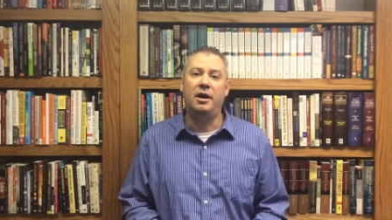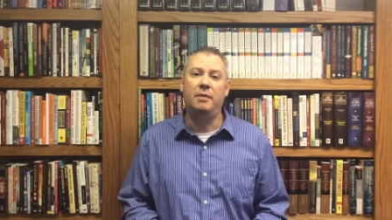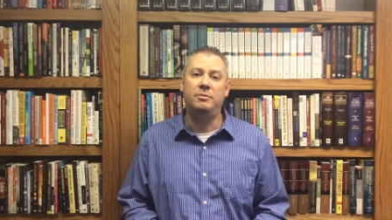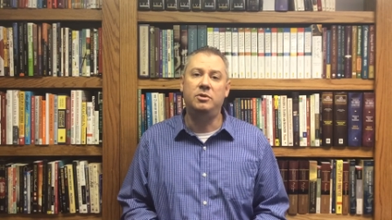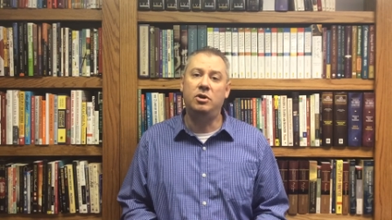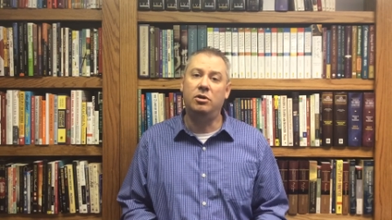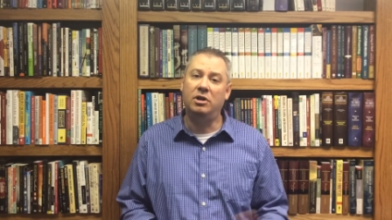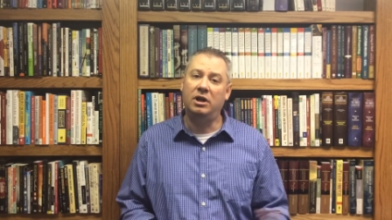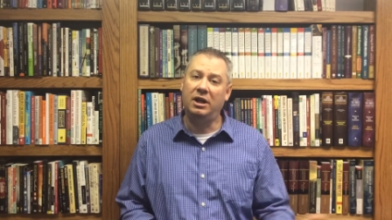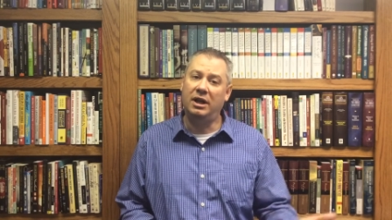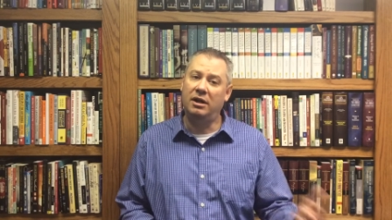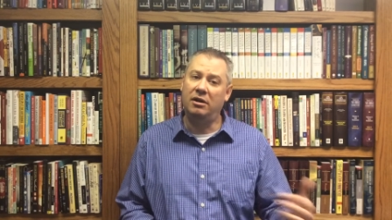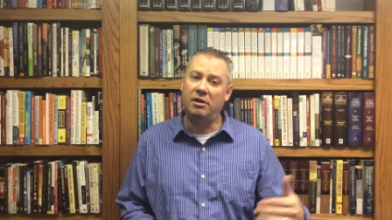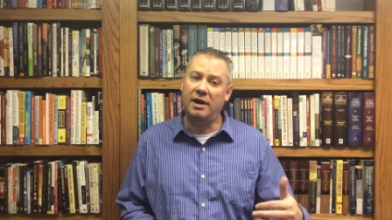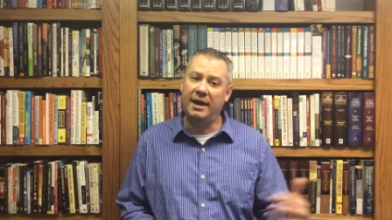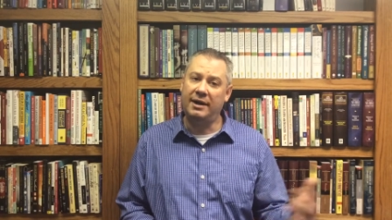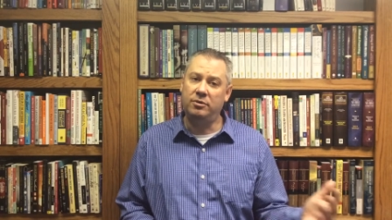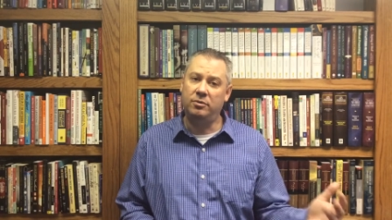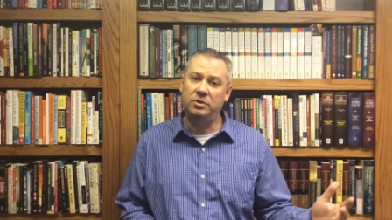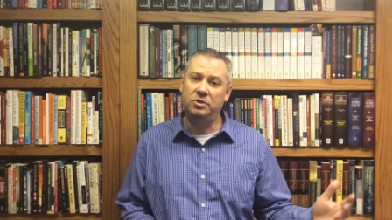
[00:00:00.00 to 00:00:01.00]
You're going to
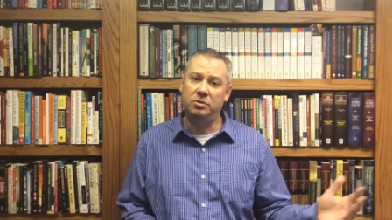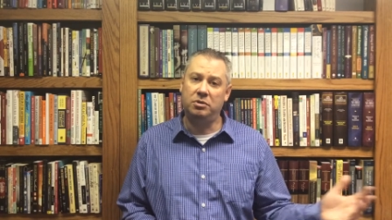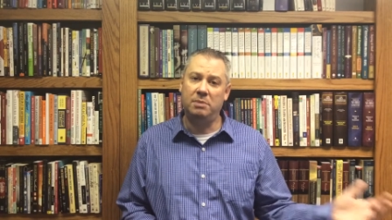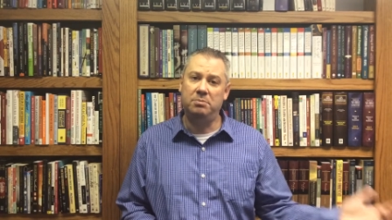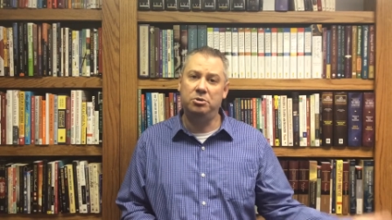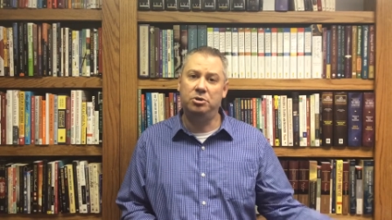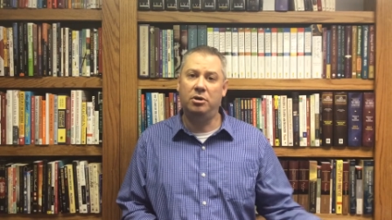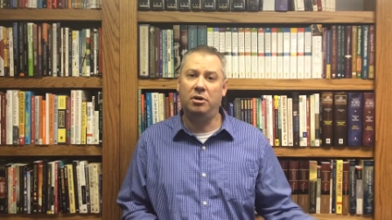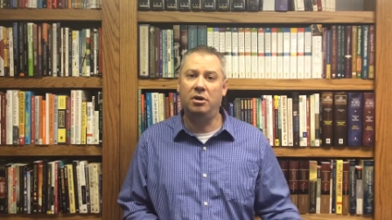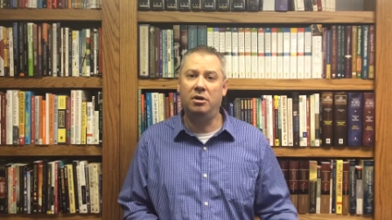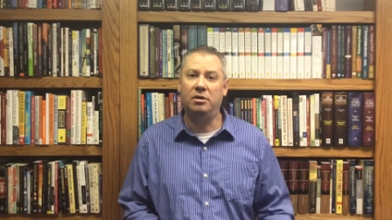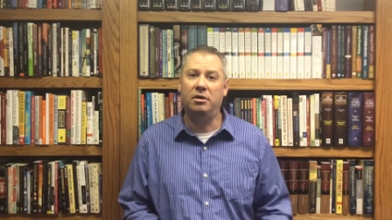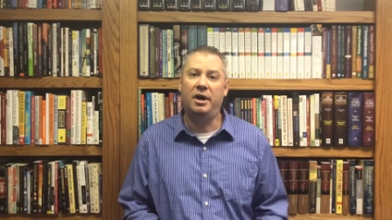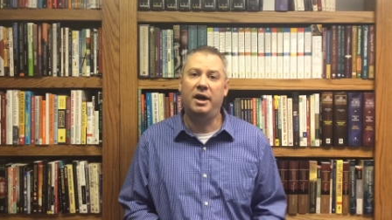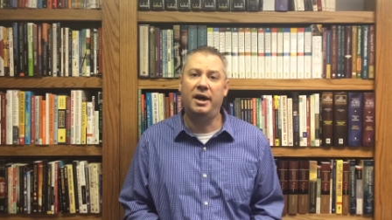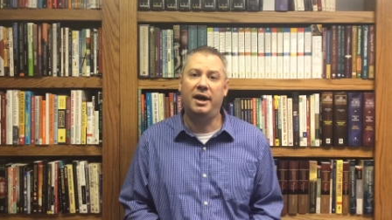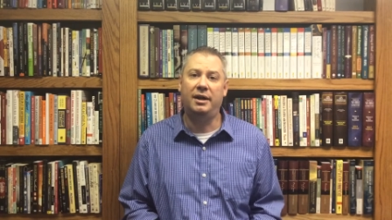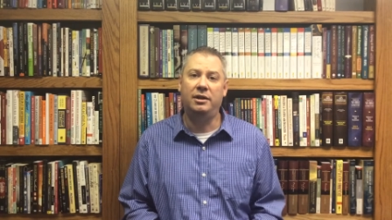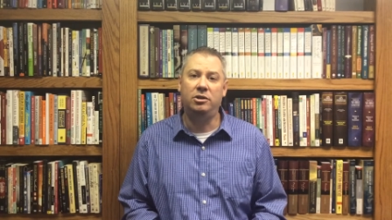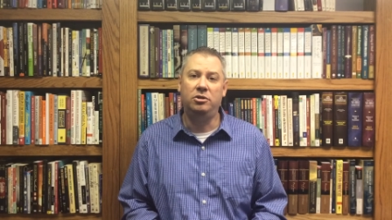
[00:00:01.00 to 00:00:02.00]
interact with scripture.
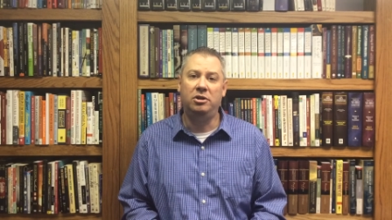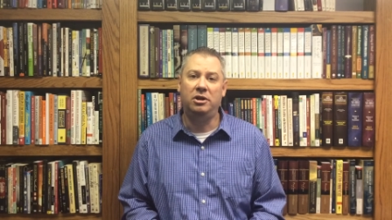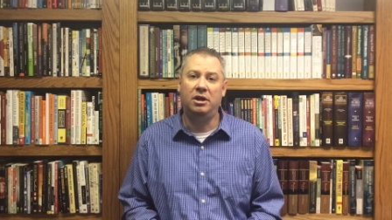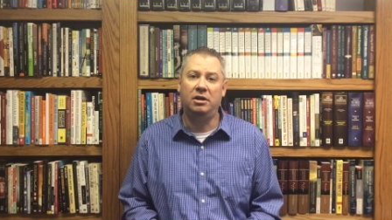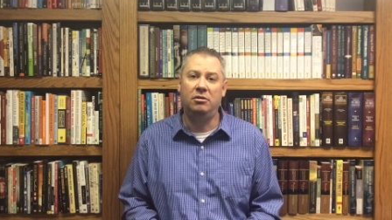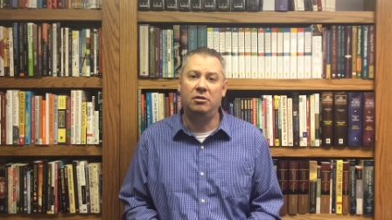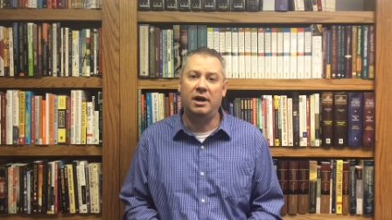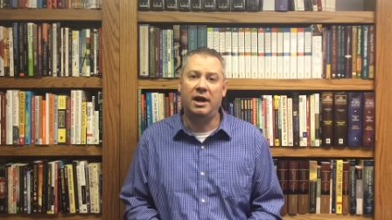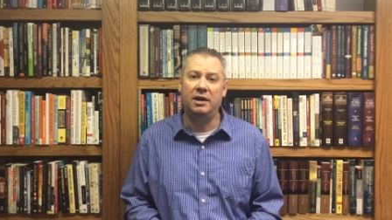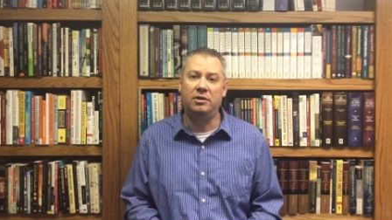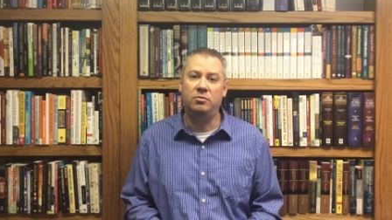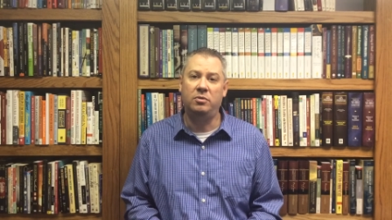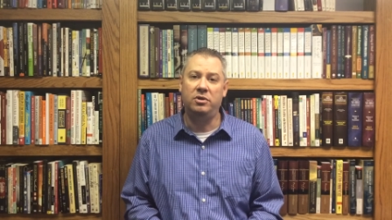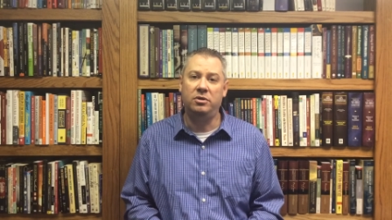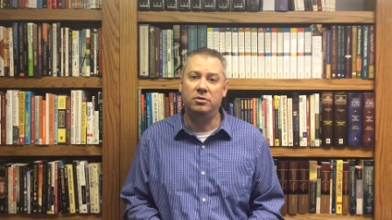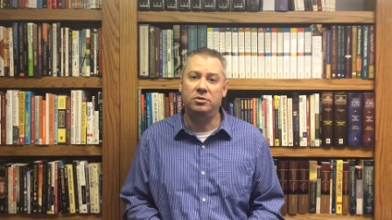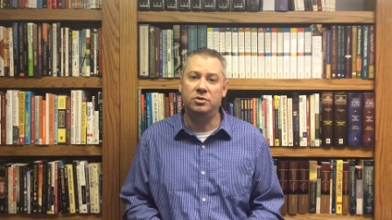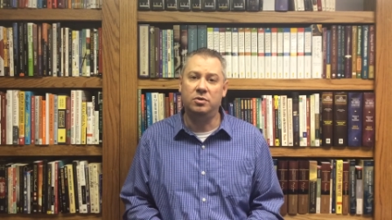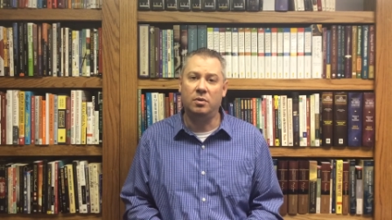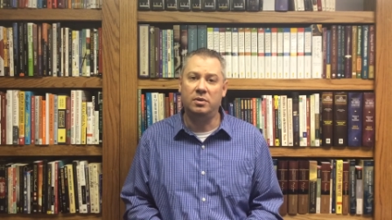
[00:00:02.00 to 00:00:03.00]
You can interact with
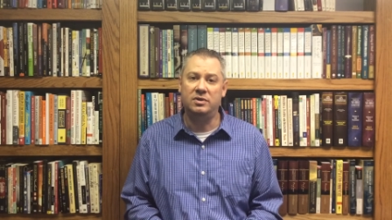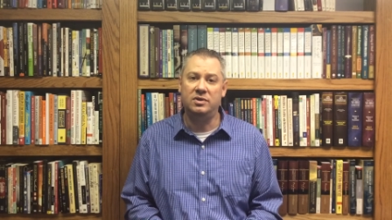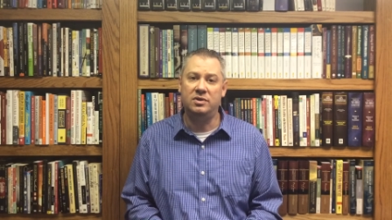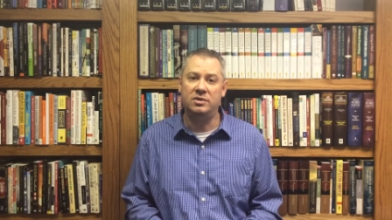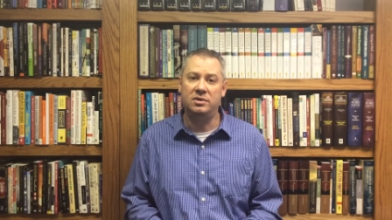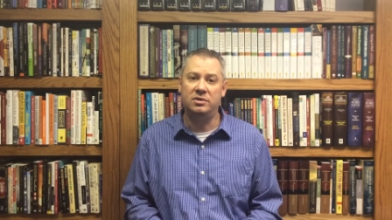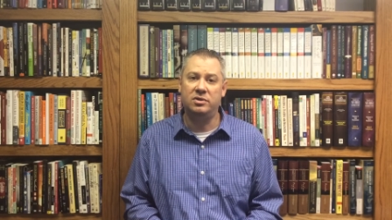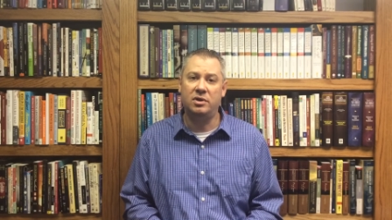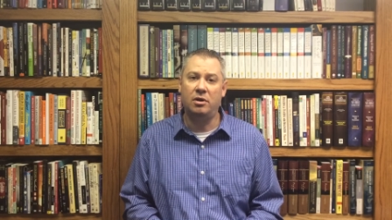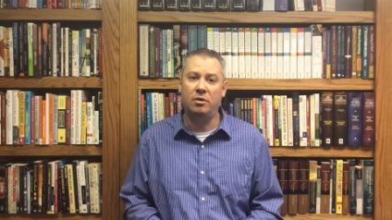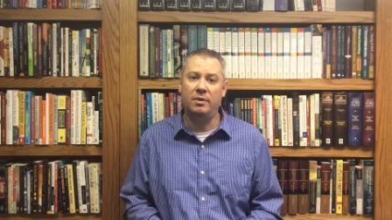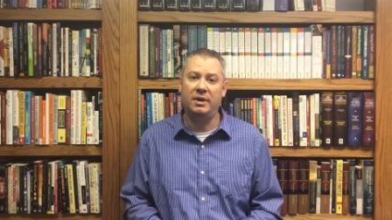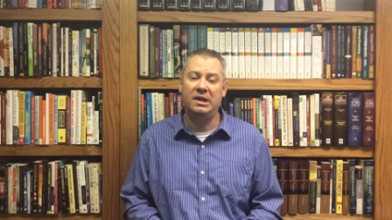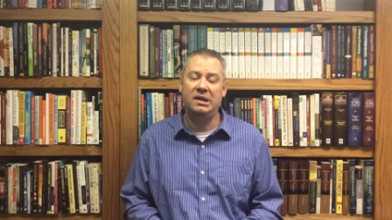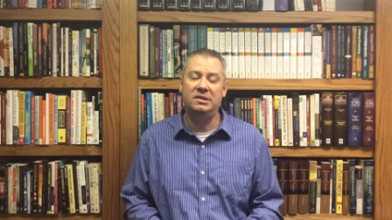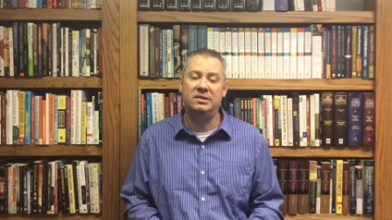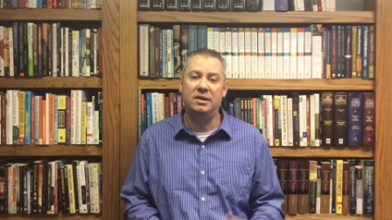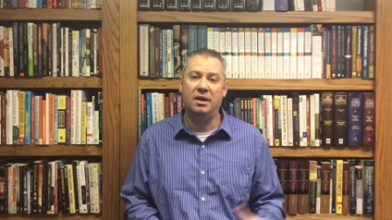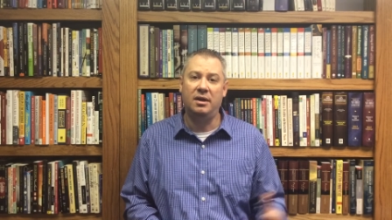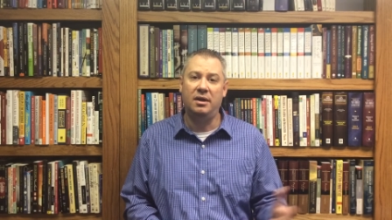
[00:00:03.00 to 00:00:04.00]
your sources as
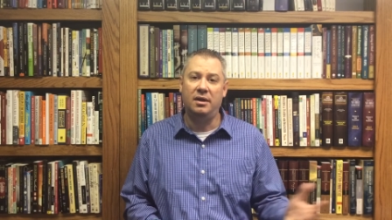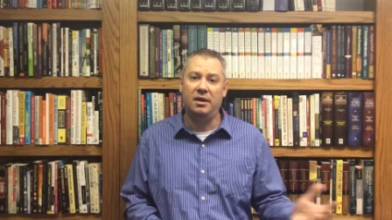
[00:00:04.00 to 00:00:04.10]
always,